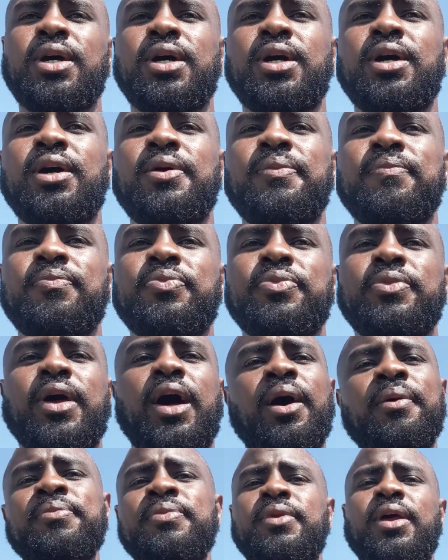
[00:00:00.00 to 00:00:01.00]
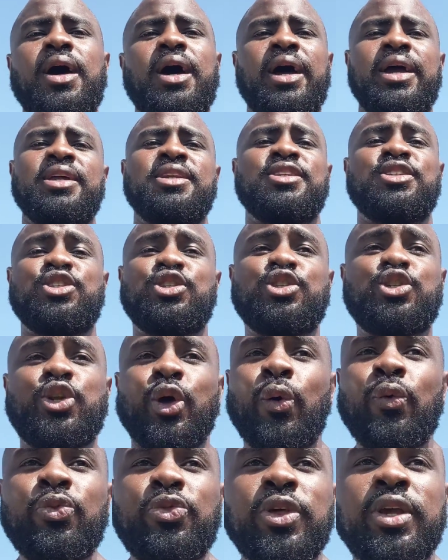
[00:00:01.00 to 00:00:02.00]
I
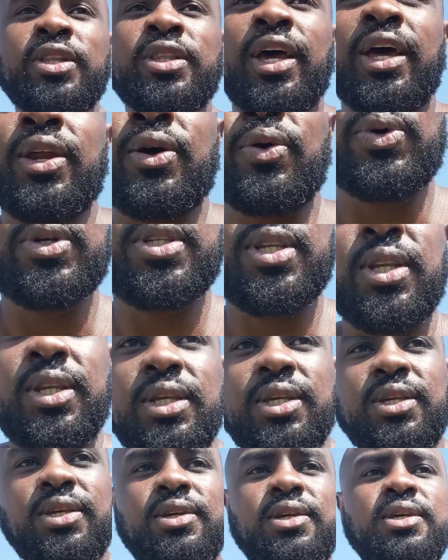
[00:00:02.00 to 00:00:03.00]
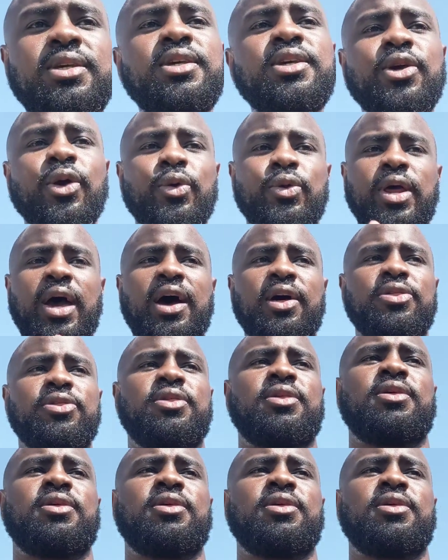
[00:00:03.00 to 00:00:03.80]
don't think that it was an ego death